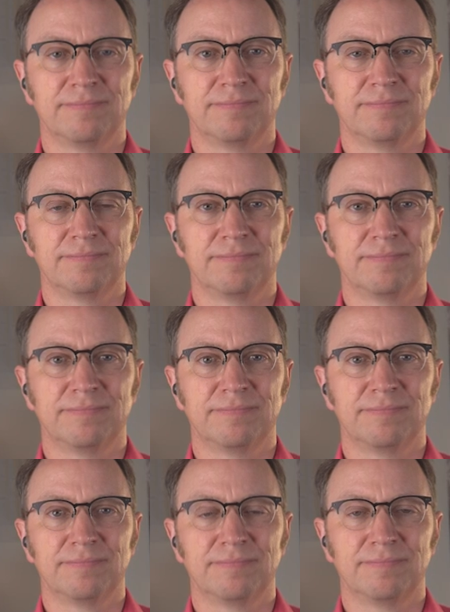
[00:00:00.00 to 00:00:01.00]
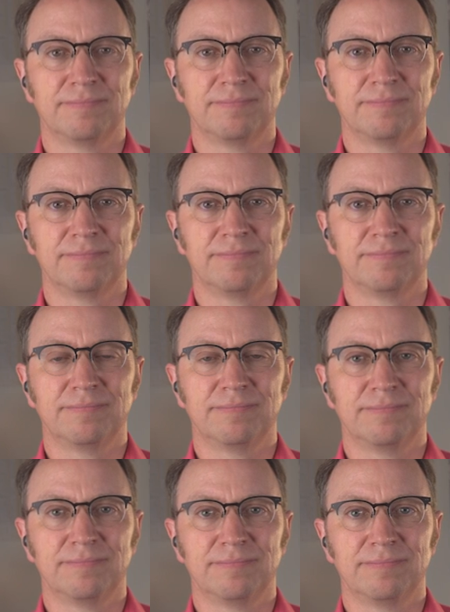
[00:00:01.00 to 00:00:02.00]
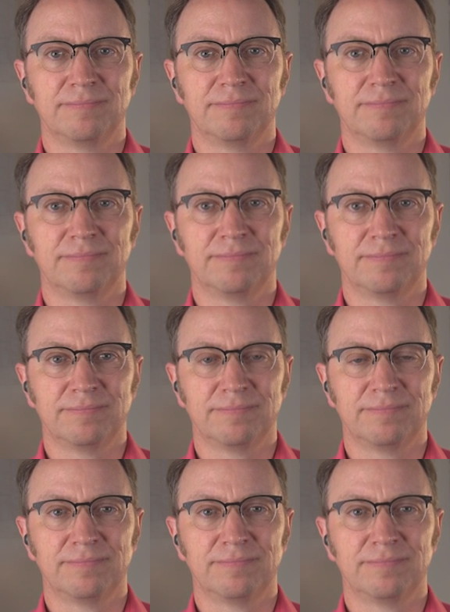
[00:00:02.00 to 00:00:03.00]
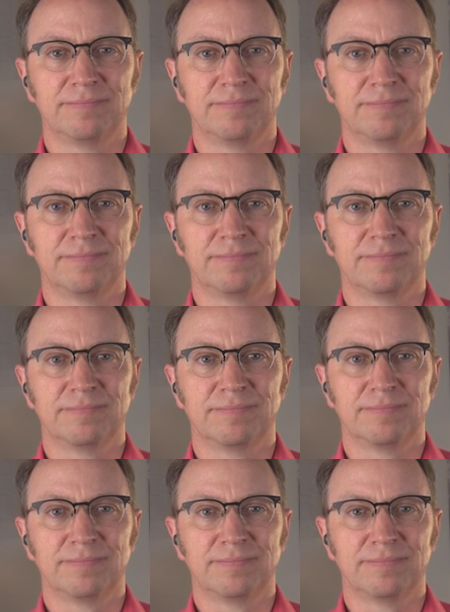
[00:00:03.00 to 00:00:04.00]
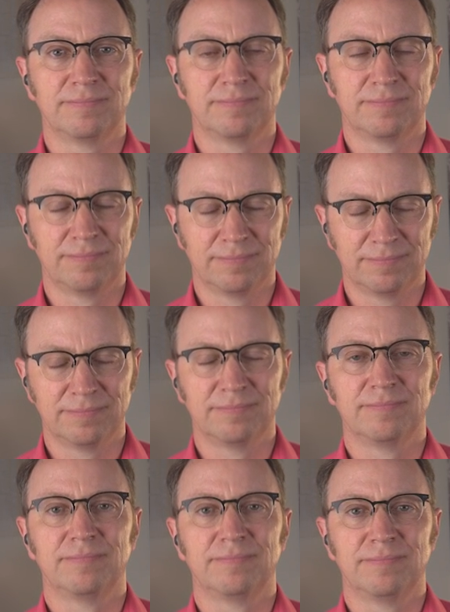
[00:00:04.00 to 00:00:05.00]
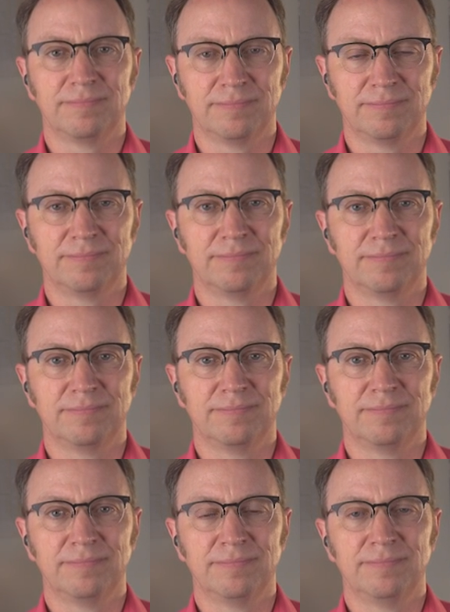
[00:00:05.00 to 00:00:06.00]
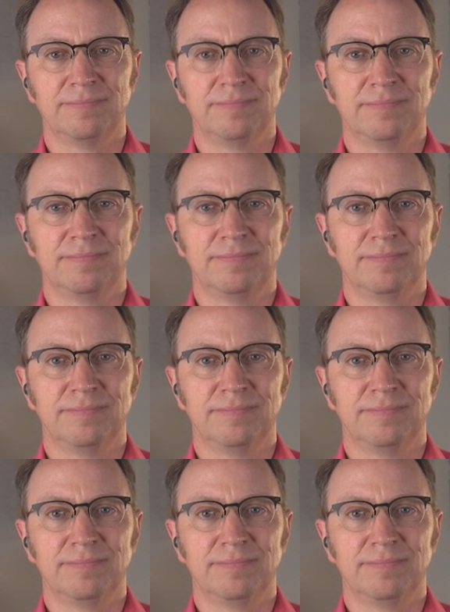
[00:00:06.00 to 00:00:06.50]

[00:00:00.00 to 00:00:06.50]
(silent)